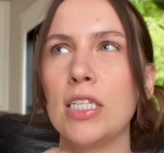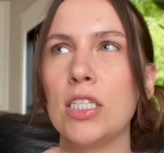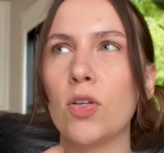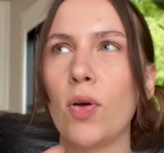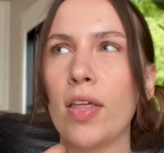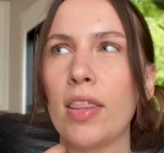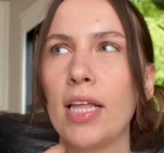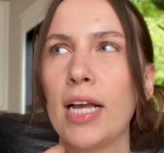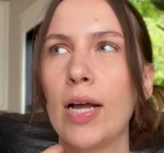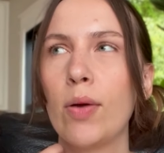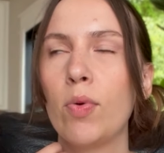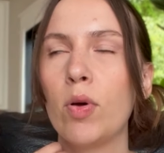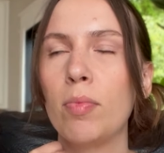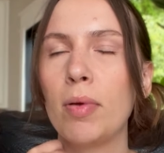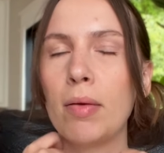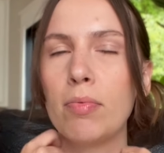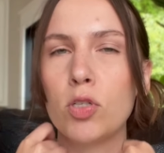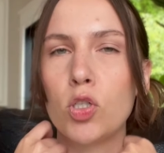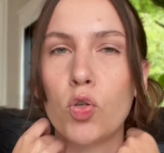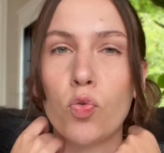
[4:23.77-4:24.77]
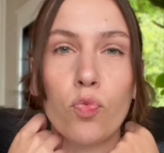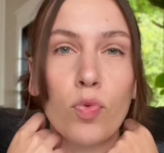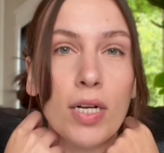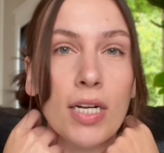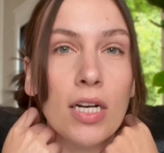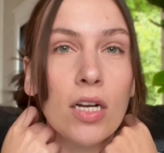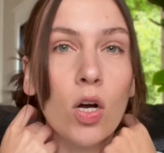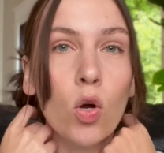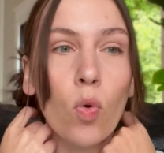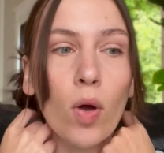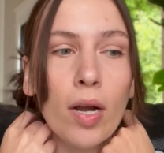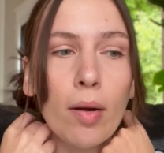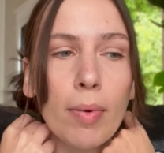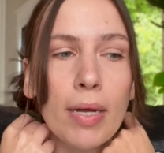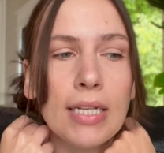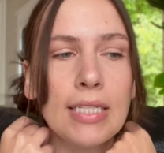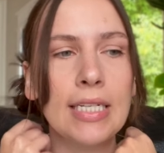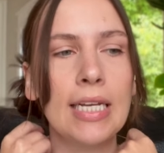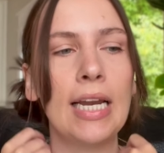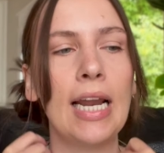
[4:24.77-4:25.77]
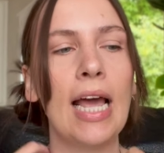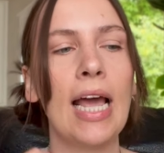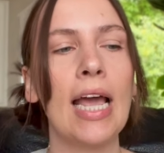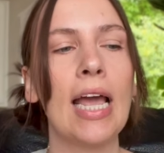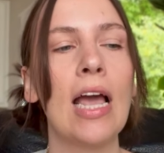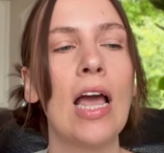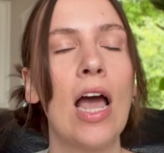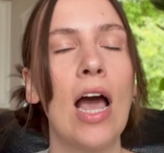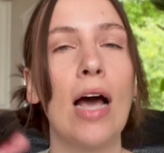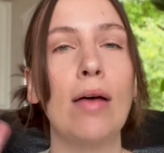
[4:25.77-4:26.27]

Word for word: So I think I will be able to read it quite a bit today.